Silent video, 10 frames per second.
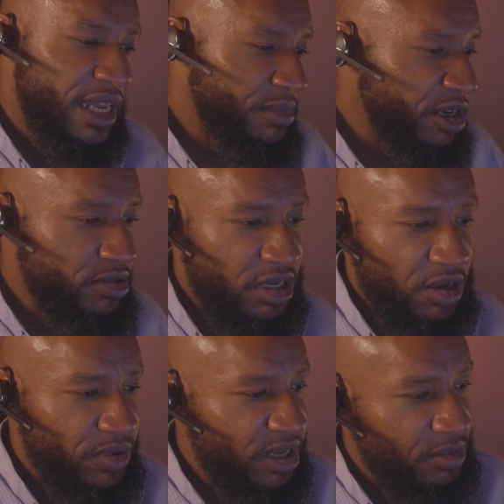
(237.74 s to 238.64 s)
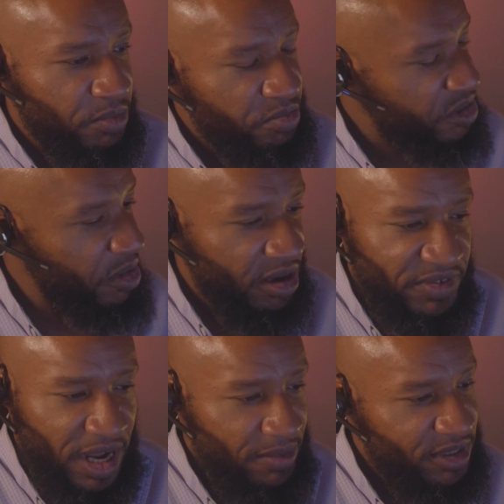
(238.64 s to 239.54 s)
let me go talk with him, spark up a
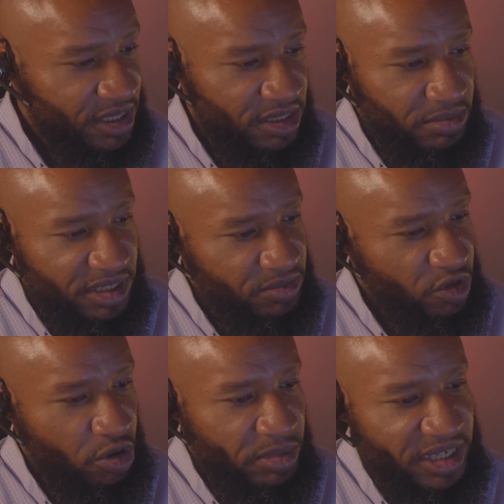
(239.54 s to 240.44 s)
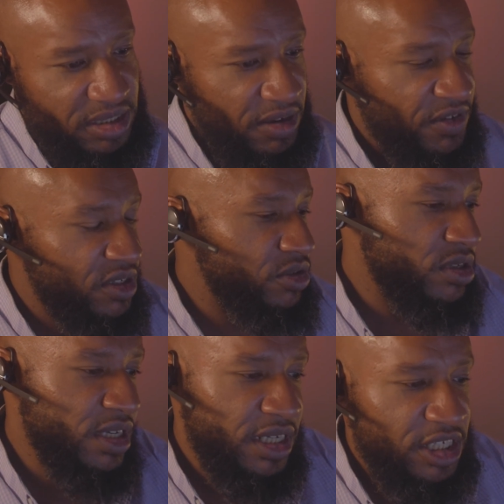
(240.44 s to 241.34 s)
conversation about some grown man stuff, he's
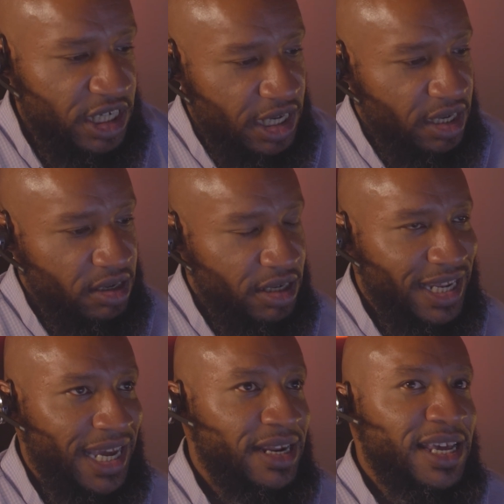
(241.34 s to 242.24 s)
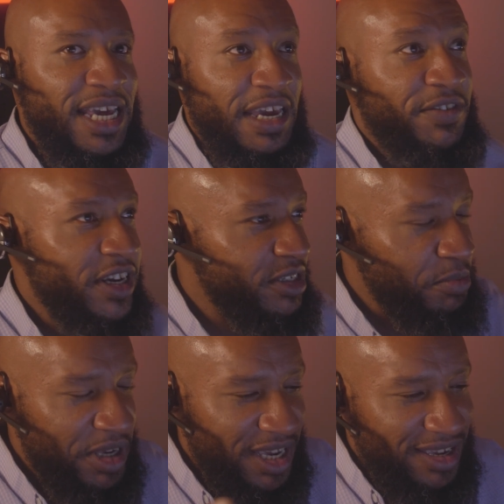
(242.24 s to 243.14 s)
usually gonna check in on that. If there's a
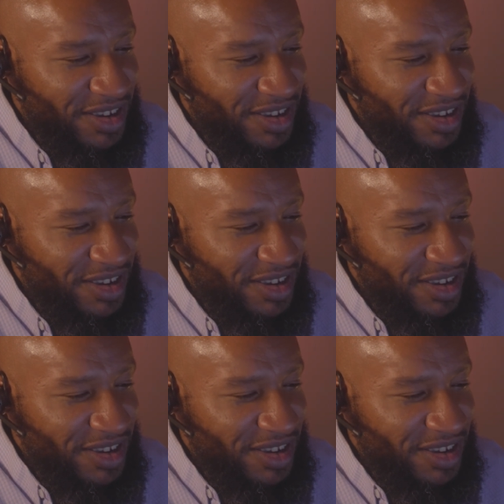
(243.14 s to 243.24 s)
big,